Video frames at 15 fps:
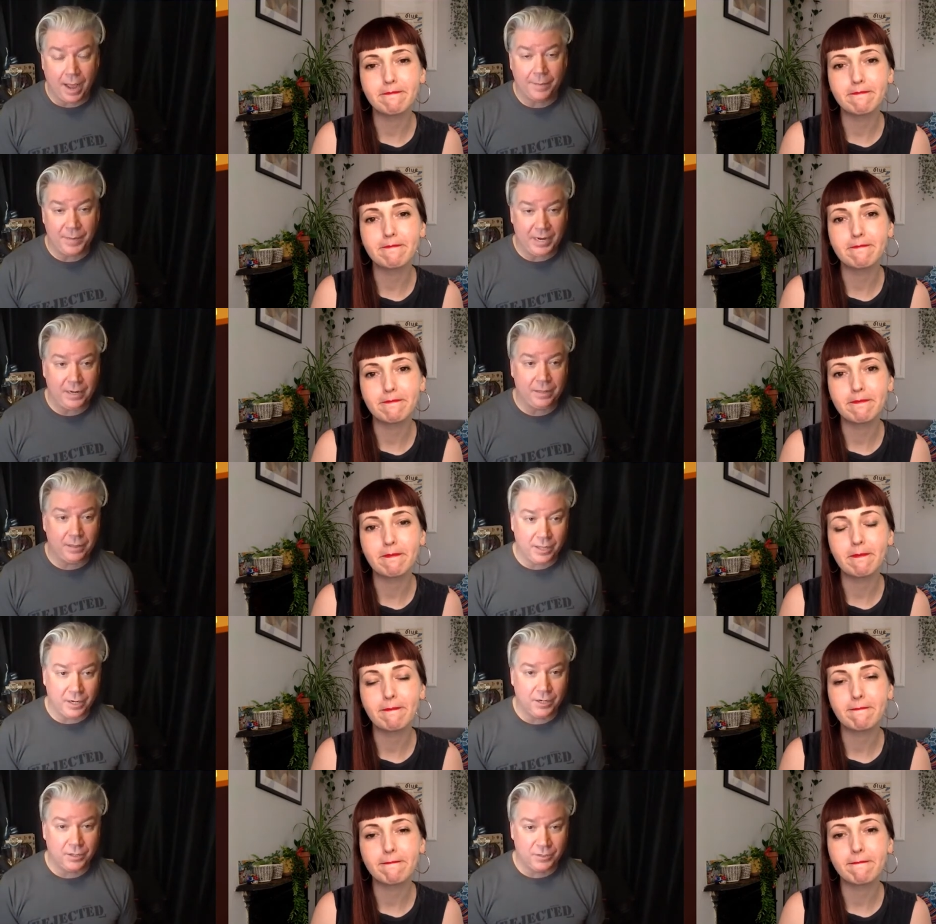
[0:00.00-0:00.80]
Speaker 1: I mm-hmm. mean,
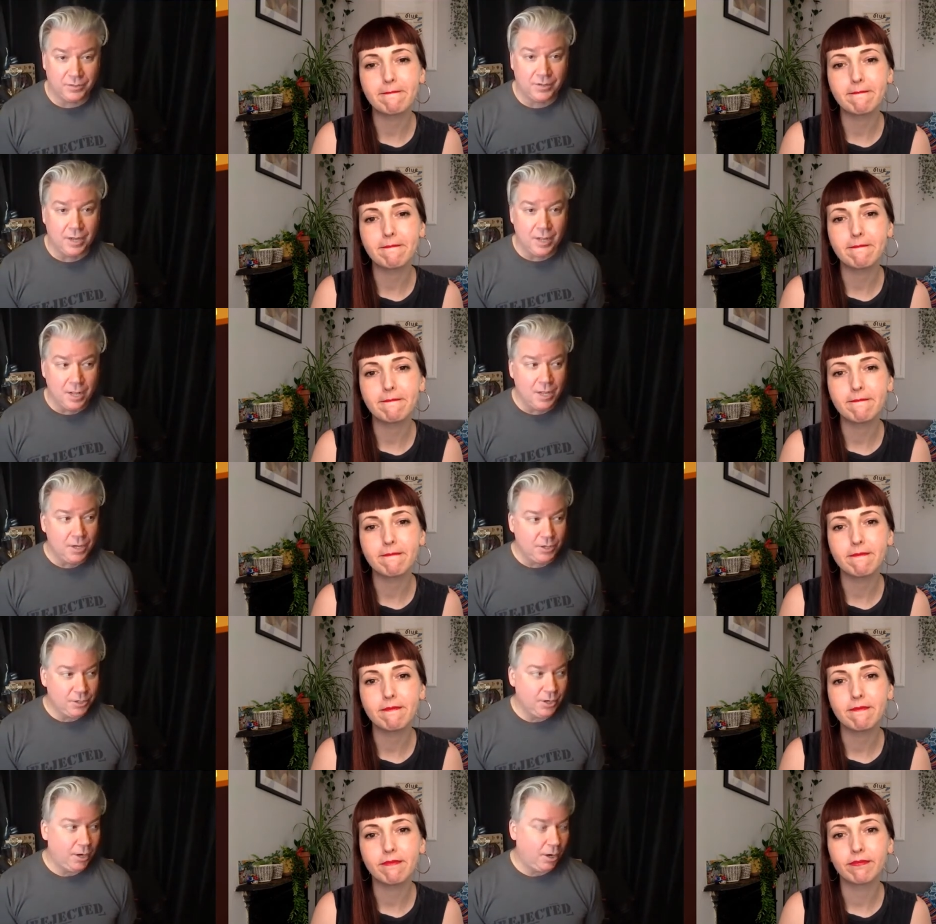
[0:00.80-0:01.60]
there's,
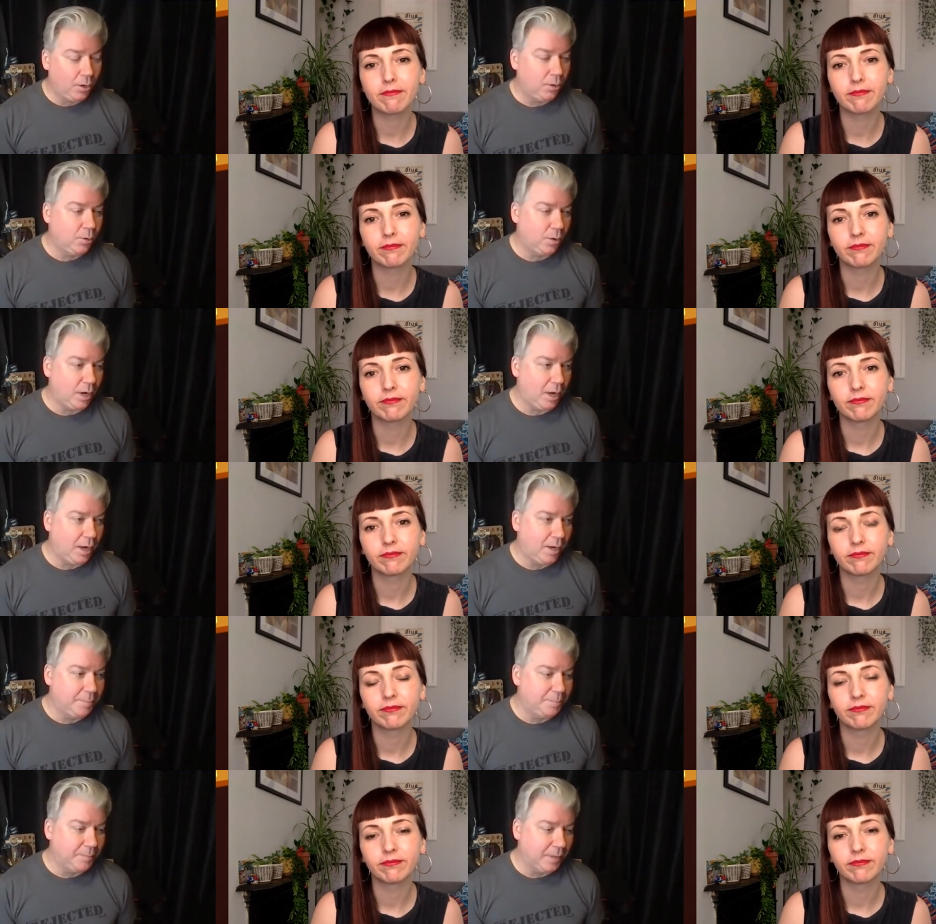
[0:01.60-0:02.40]
you know,
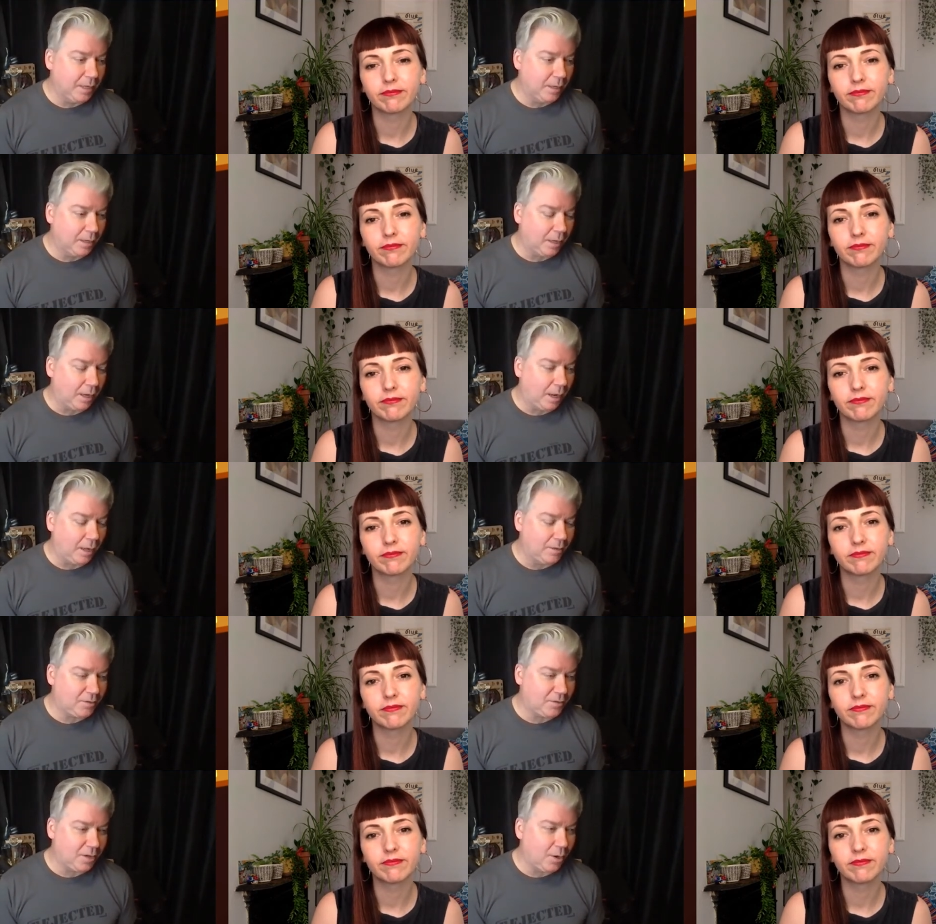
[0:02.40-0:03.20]
um,
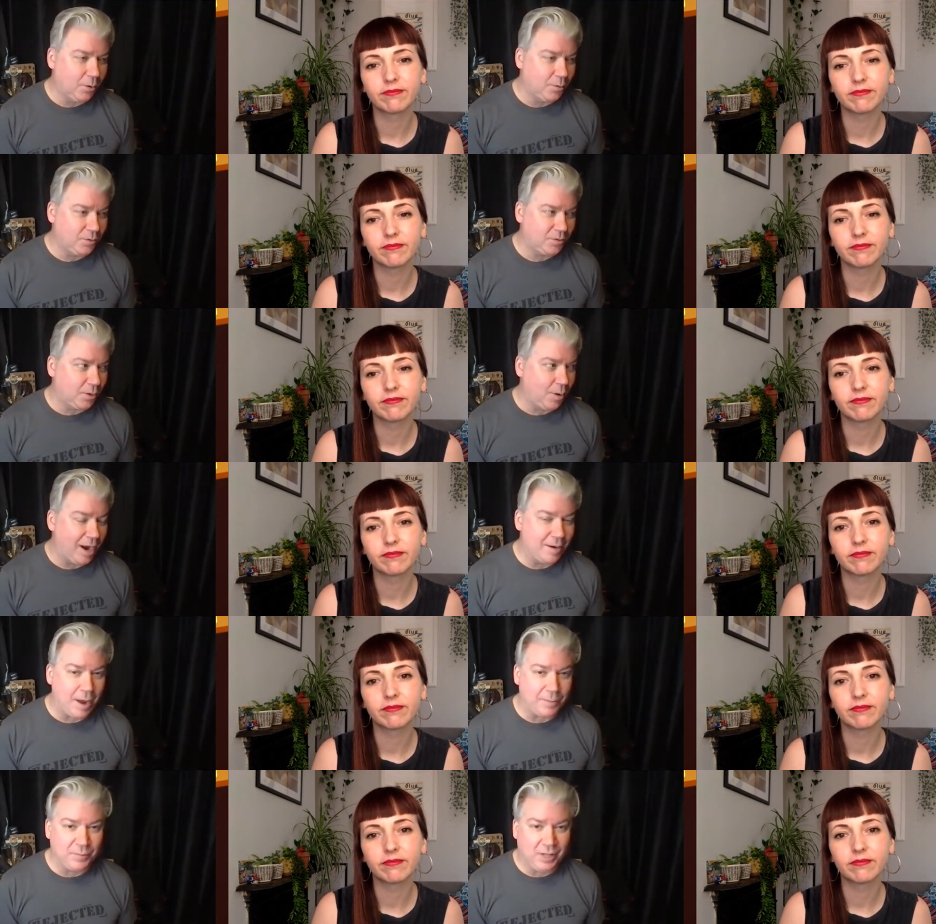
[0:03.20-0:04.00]
uh, so so
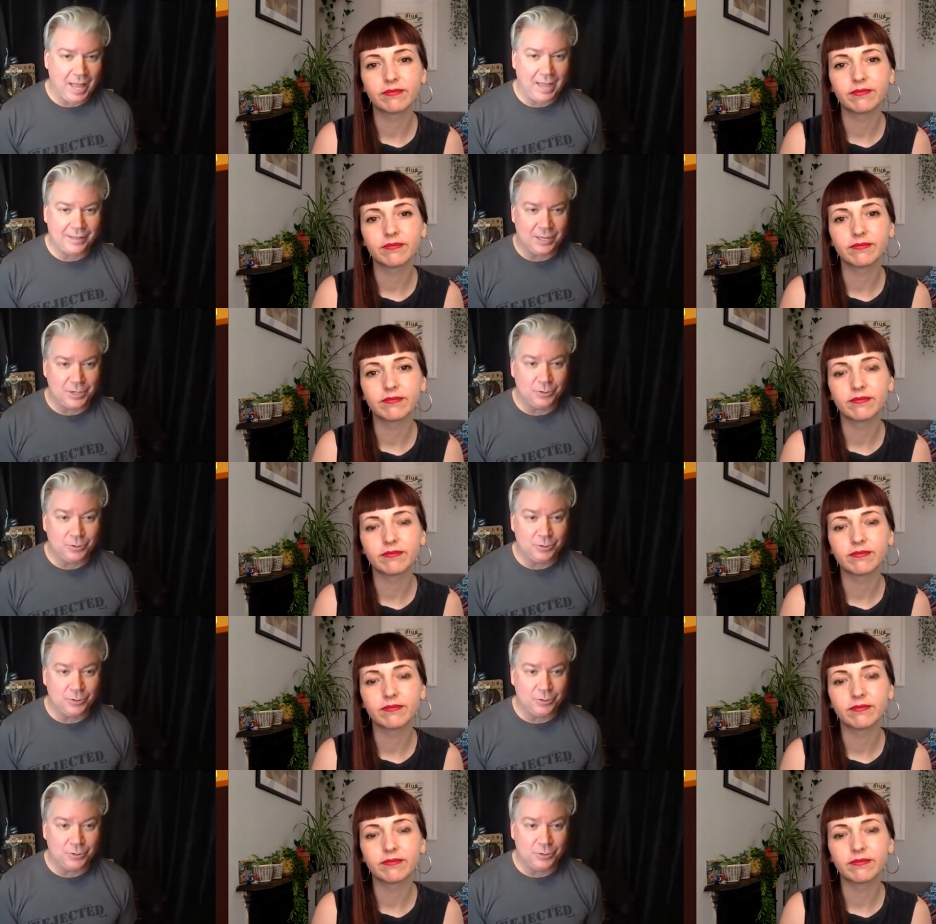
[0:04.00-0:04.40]
I, am glad that you